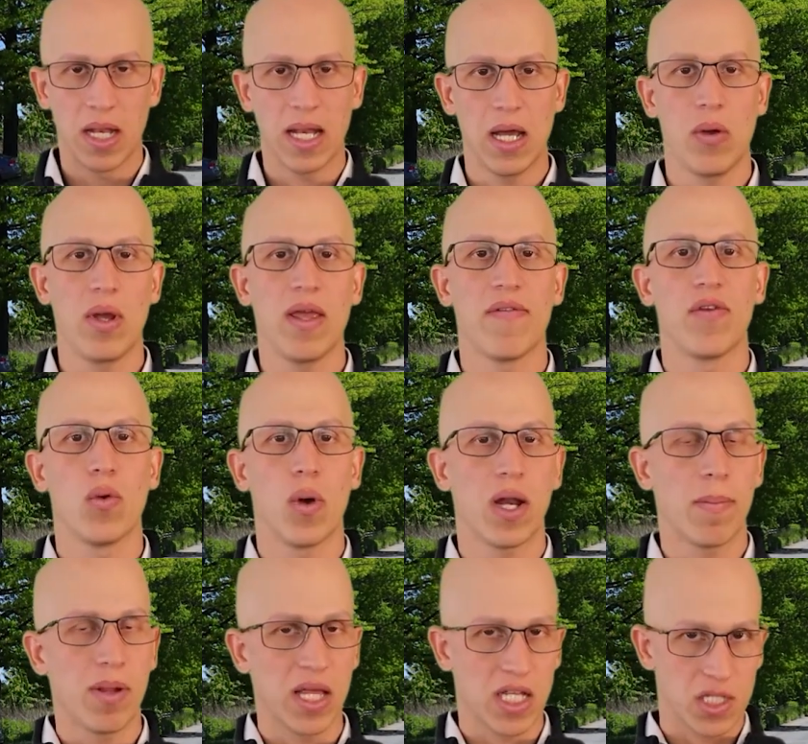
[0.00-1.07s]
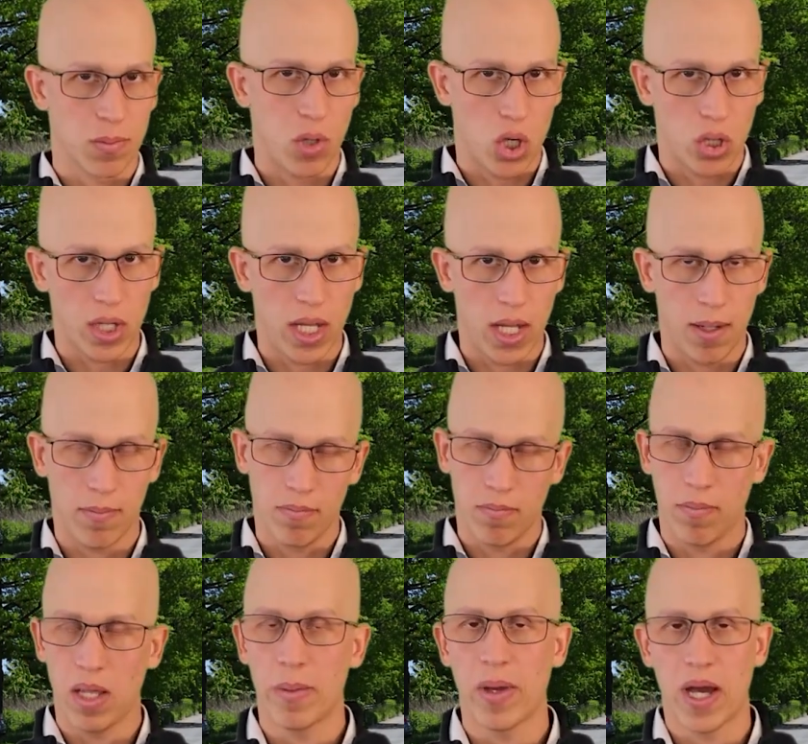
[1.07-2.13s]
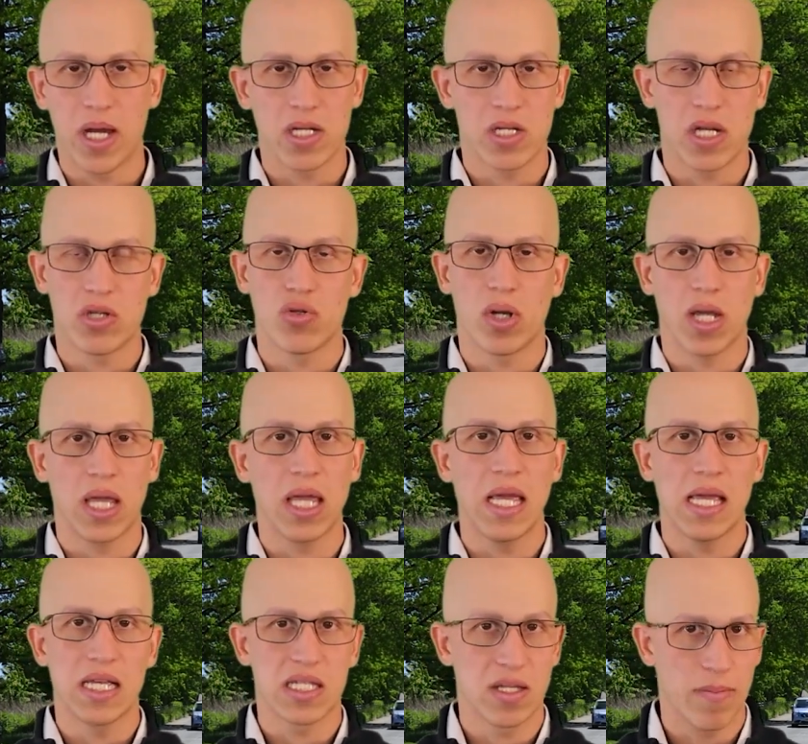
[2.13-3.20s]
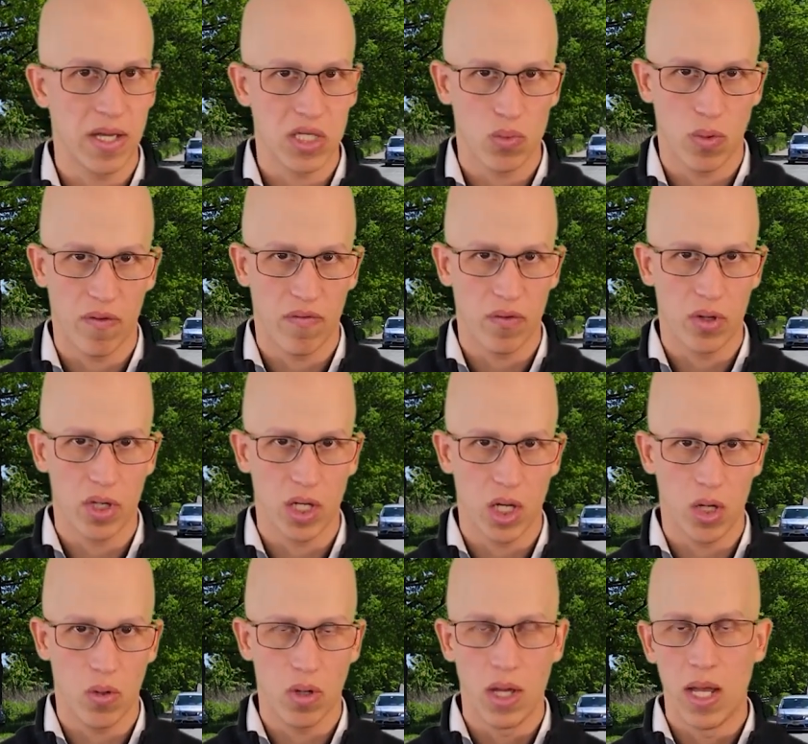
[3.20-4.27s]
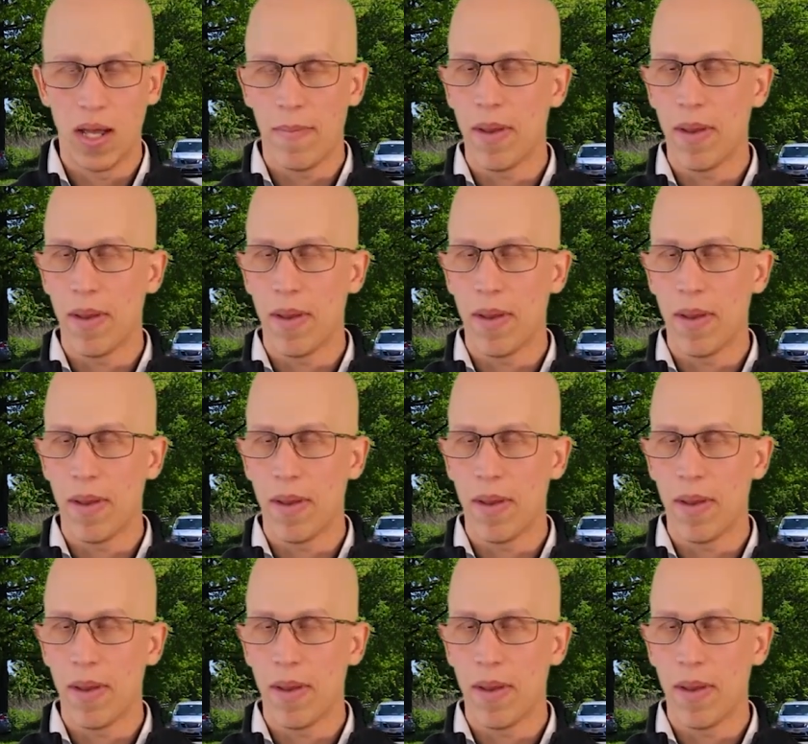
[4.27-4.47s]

Now, if you want to play a small game, maybe hotshot trucking is the best way for you to go.